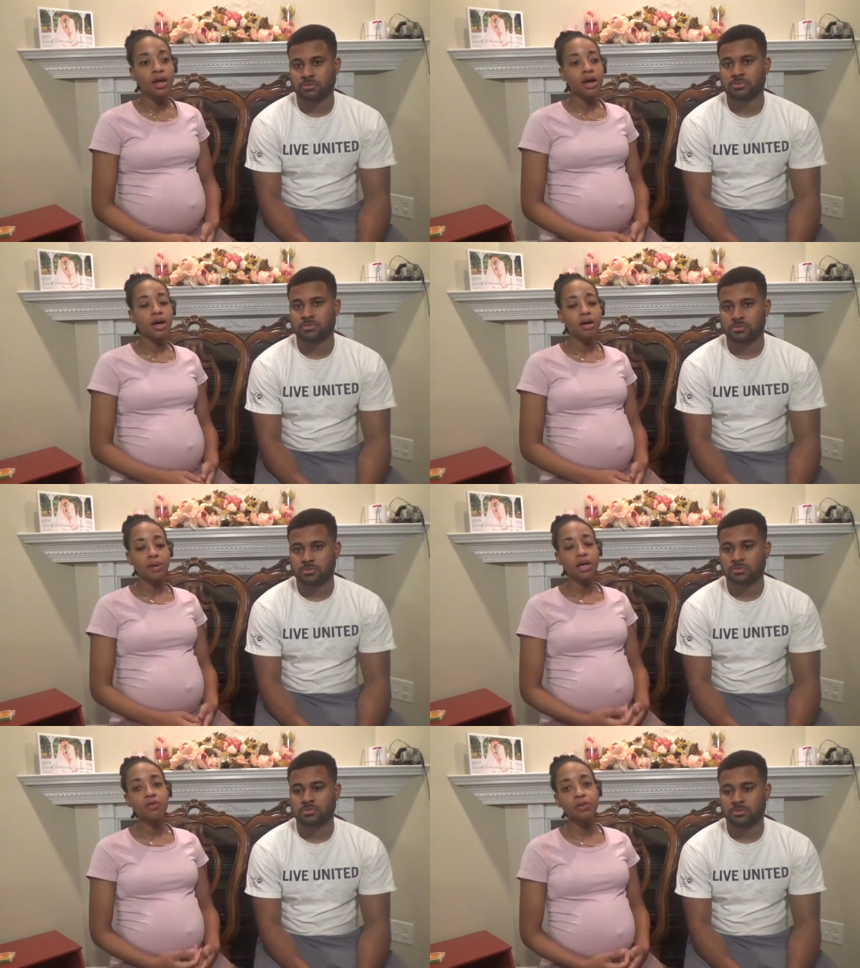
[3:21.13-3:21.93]
Speaker 1: um,
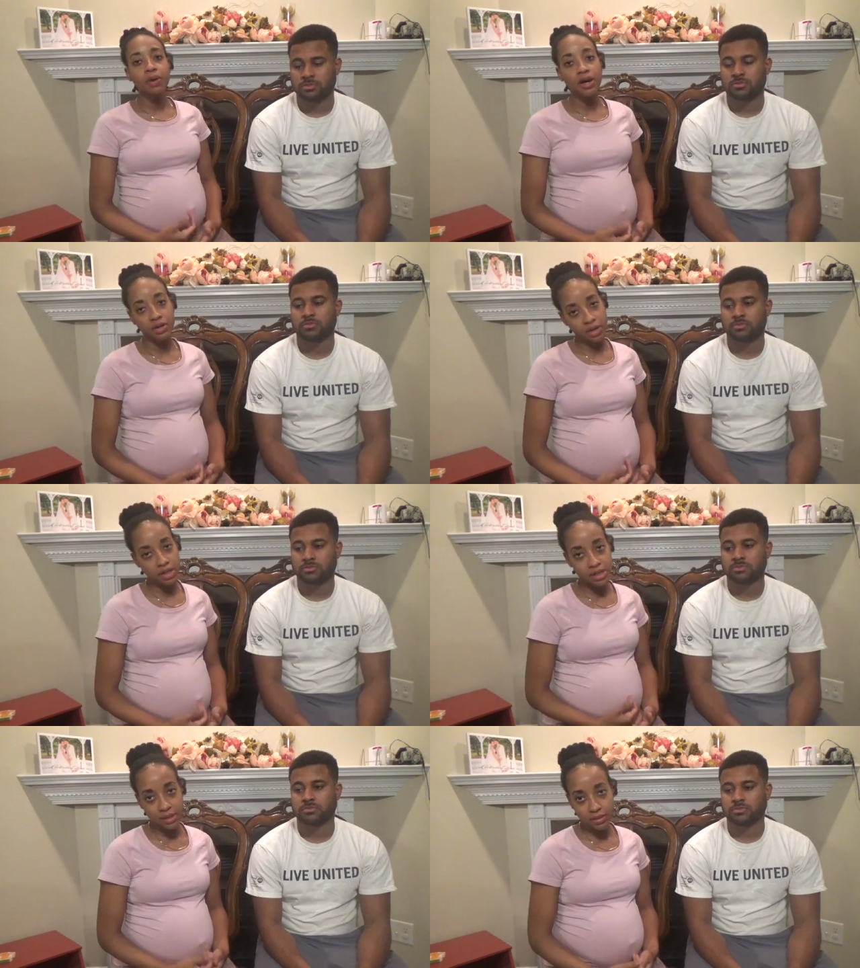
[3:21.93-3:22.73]
a helpful partner
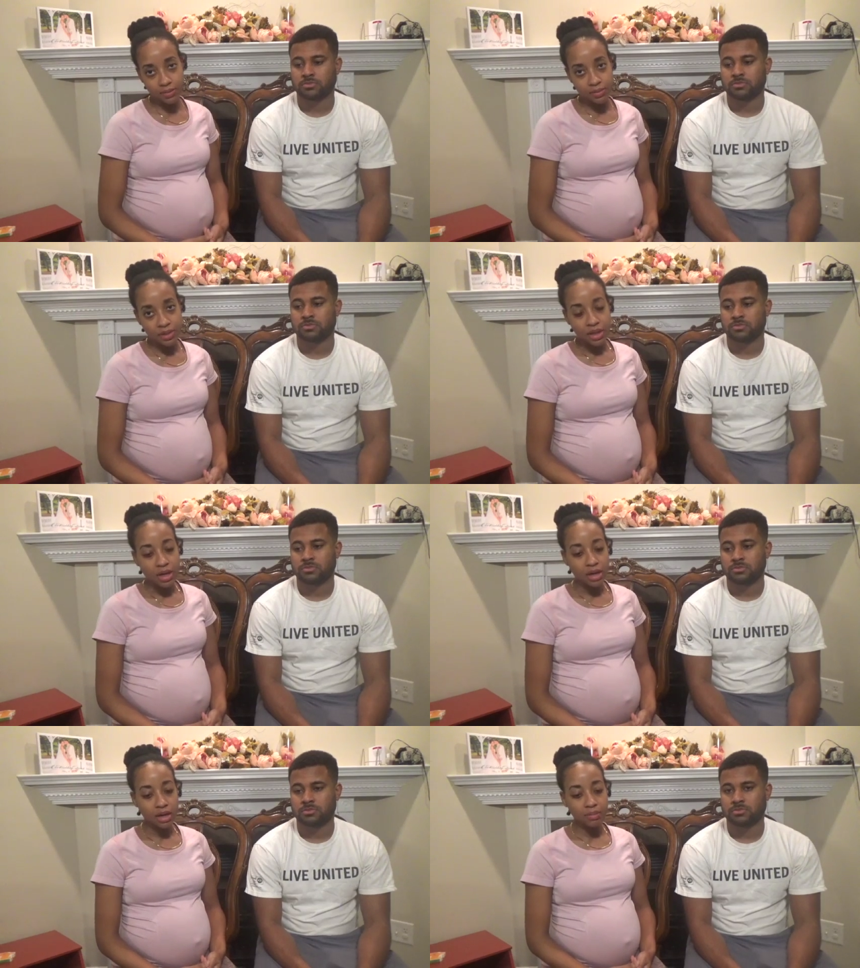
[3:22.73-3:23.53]
does help.
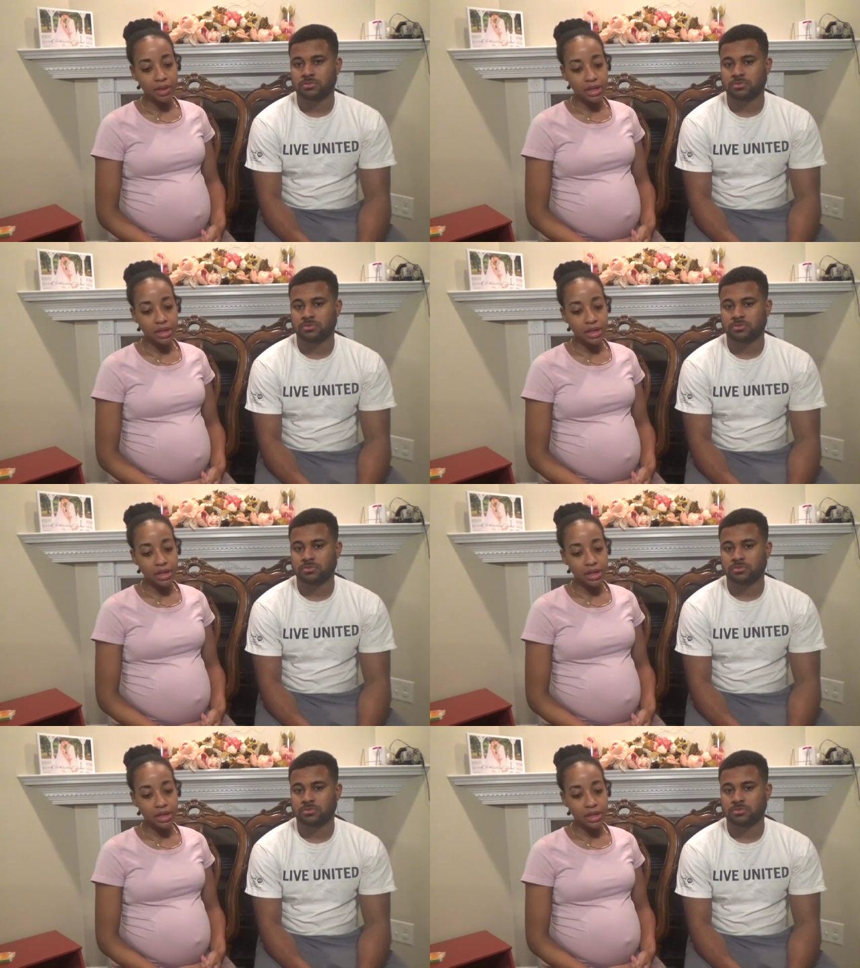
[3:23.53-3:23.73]
Um,